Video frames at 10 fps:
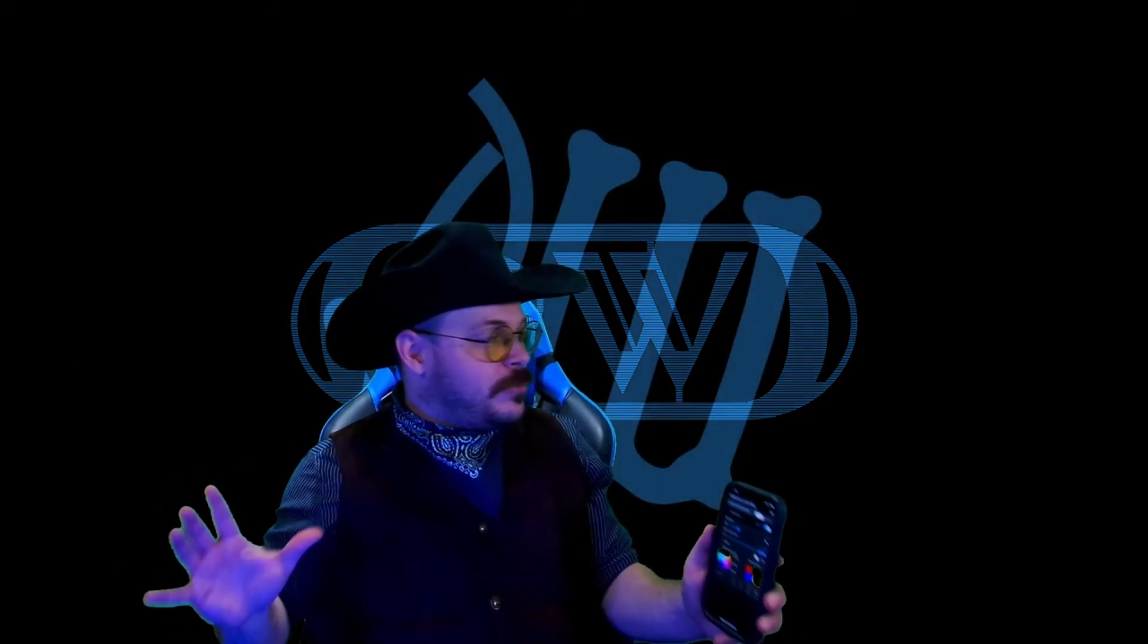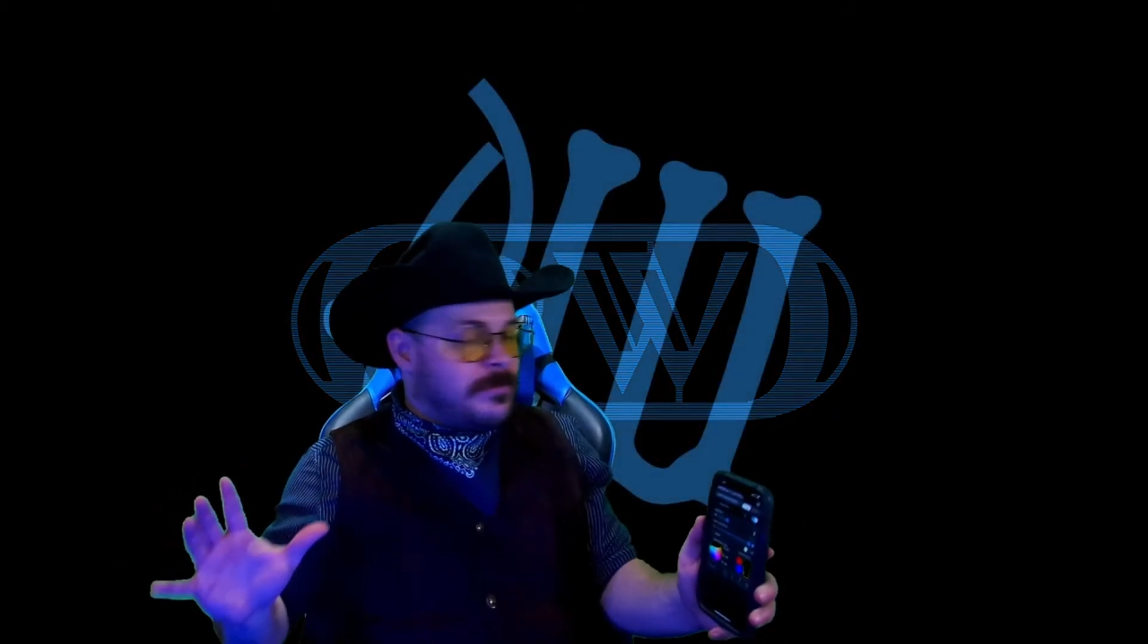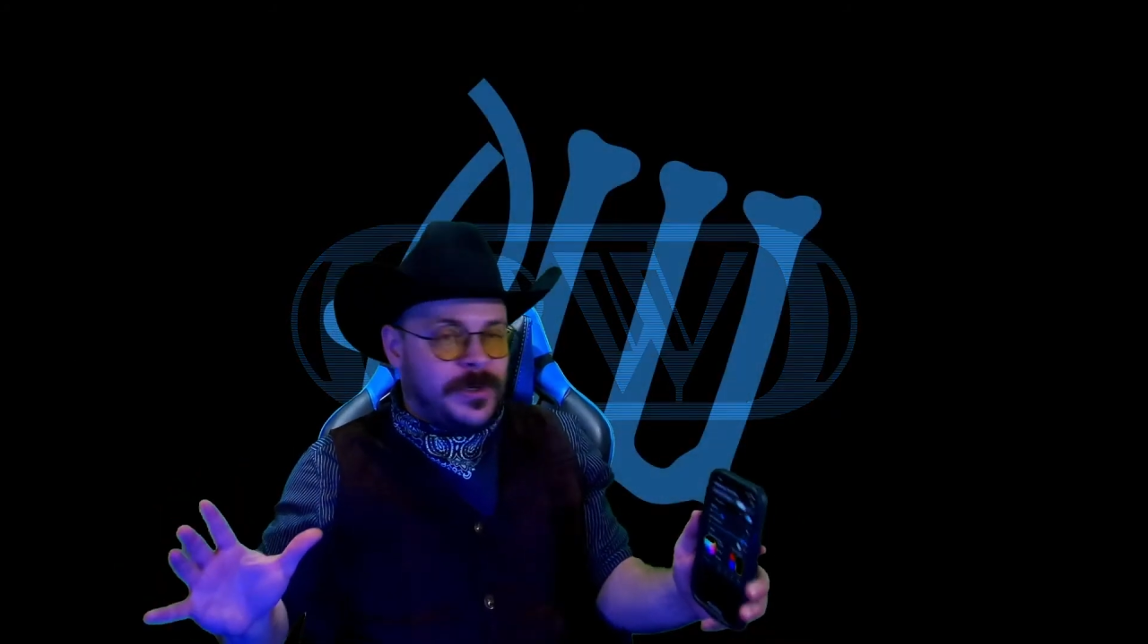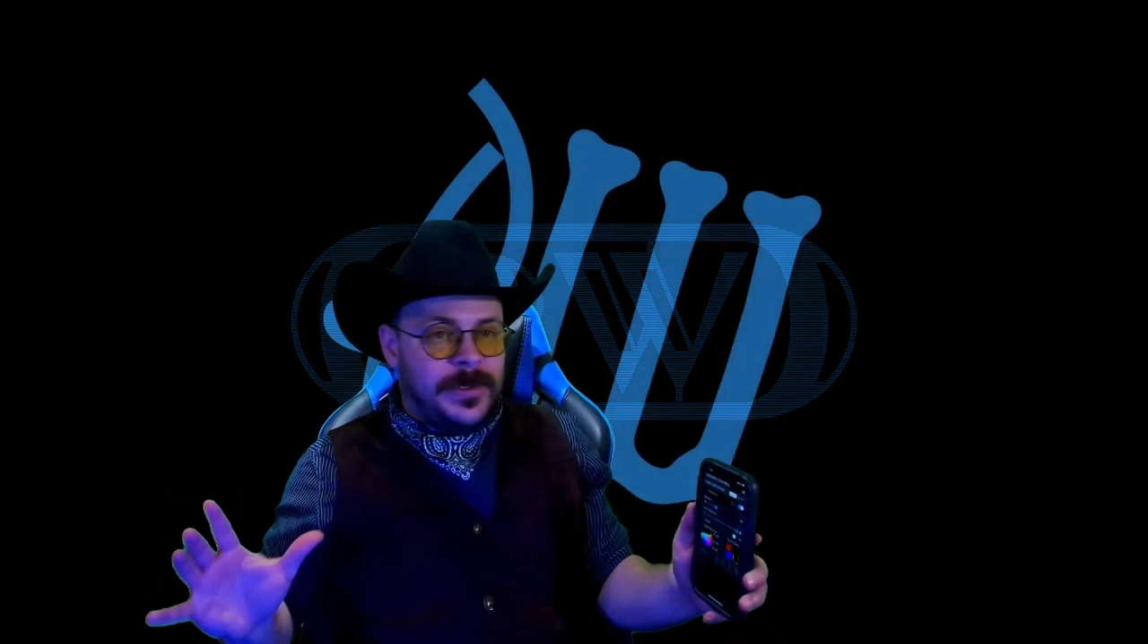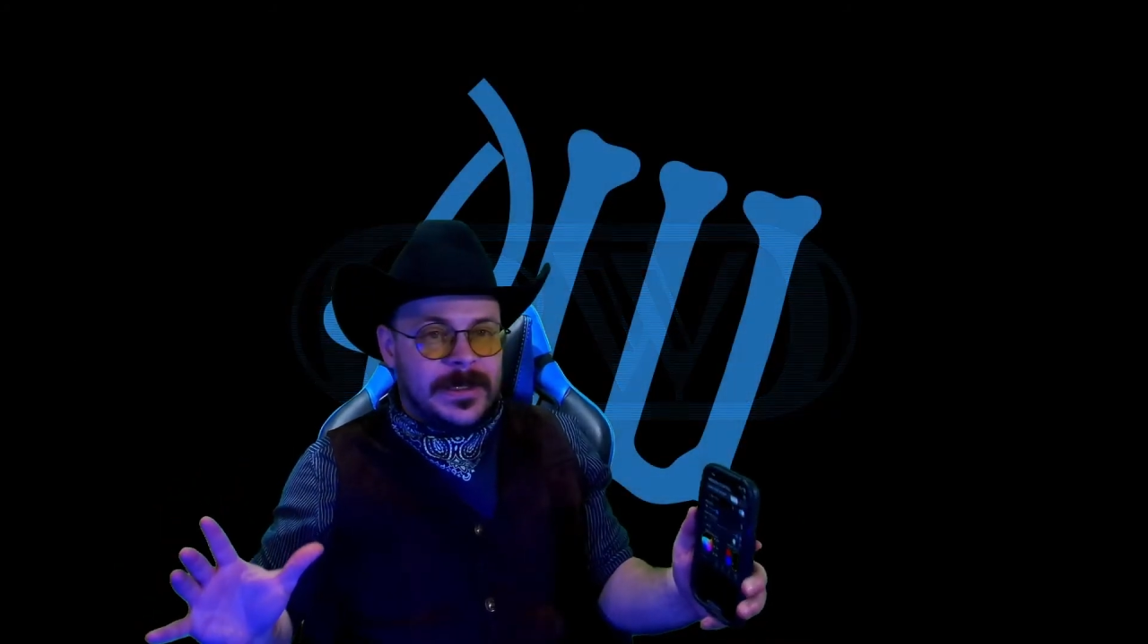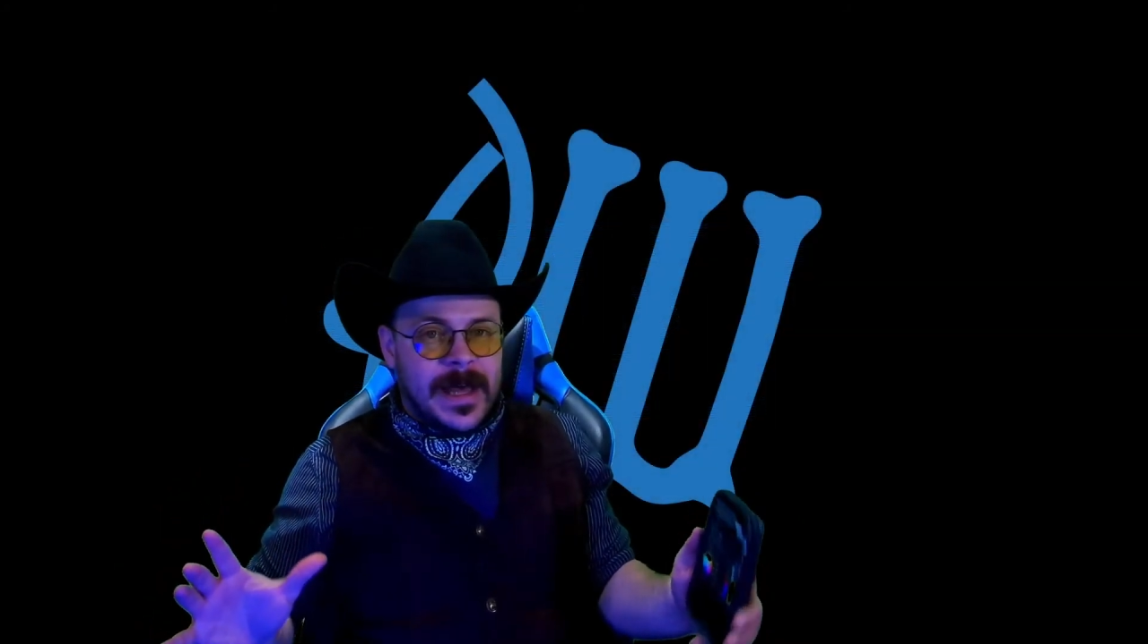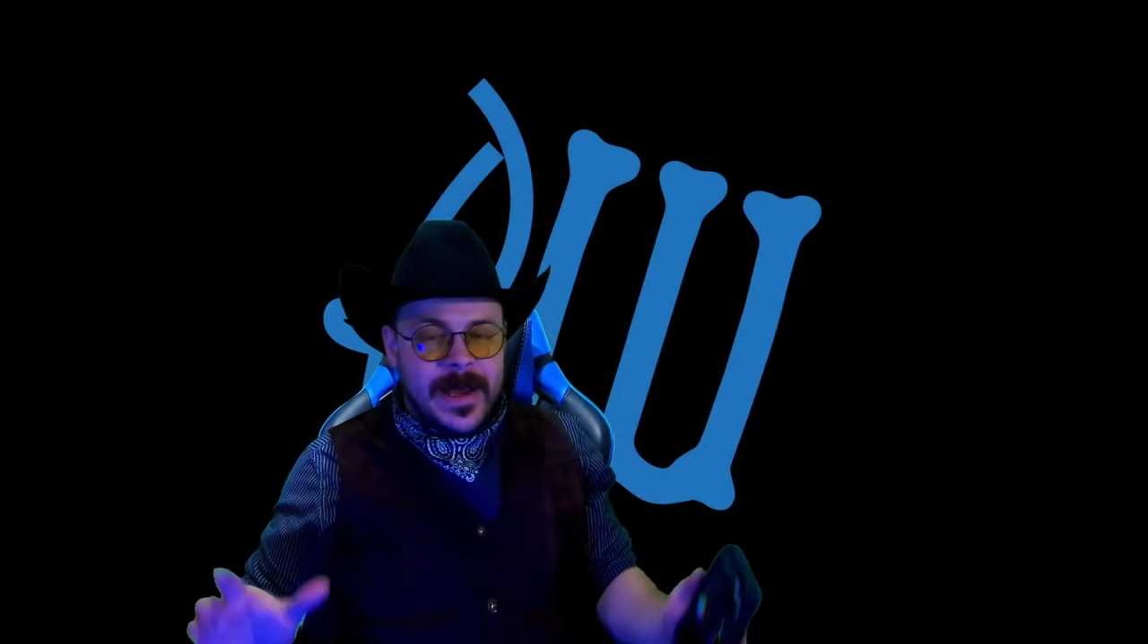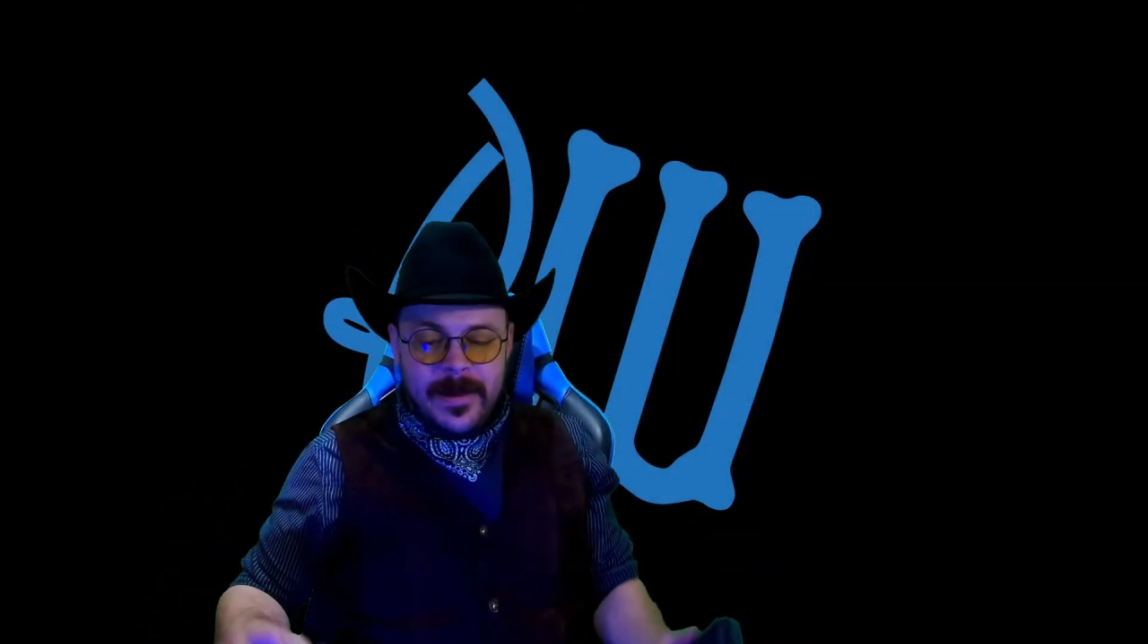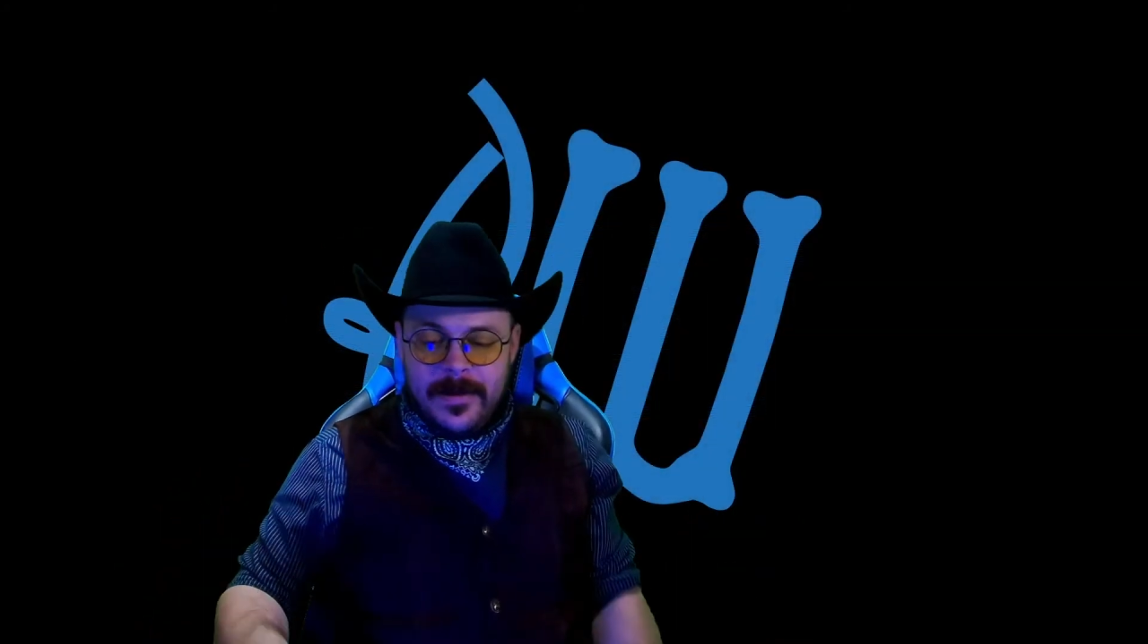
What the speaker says: mood light.